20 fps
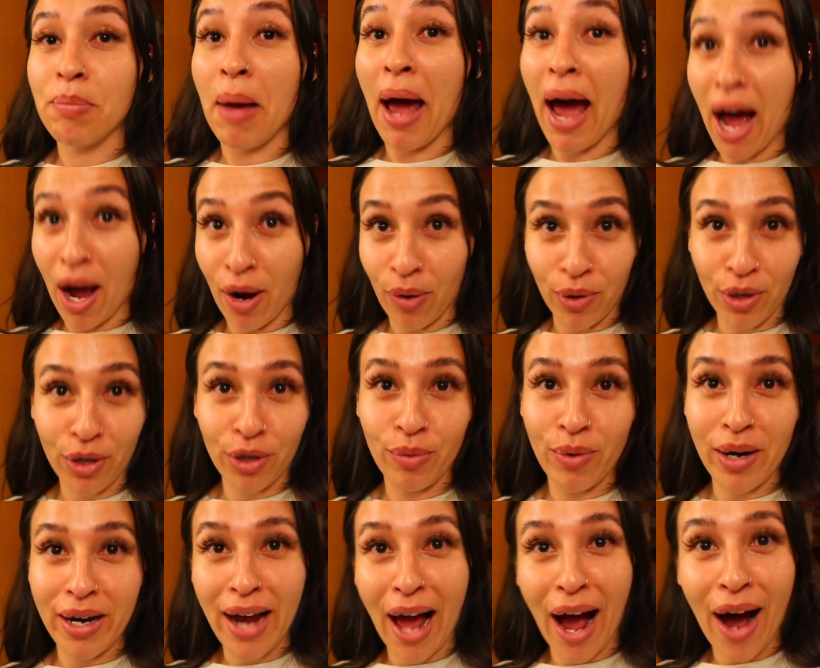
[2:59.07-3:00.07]
power
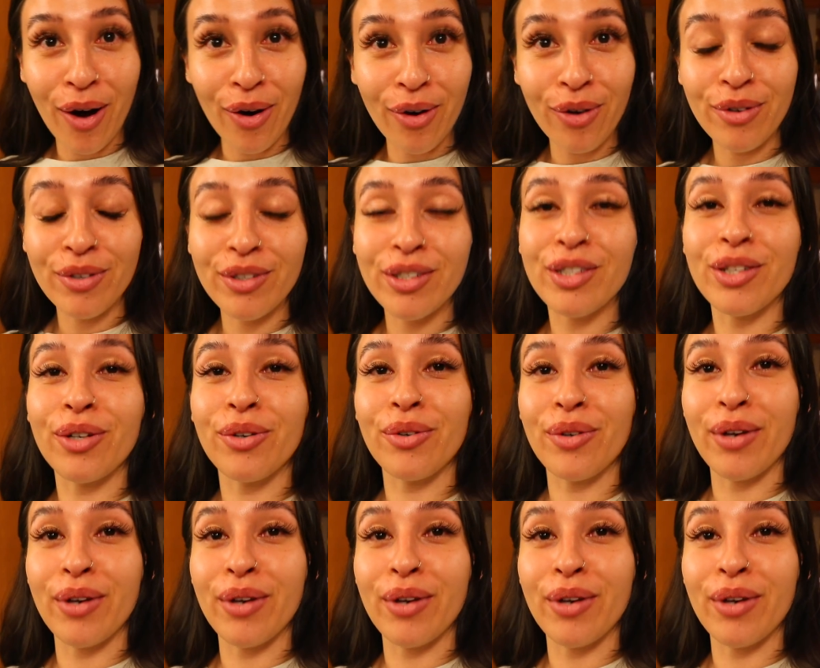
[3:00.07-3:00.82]
went out so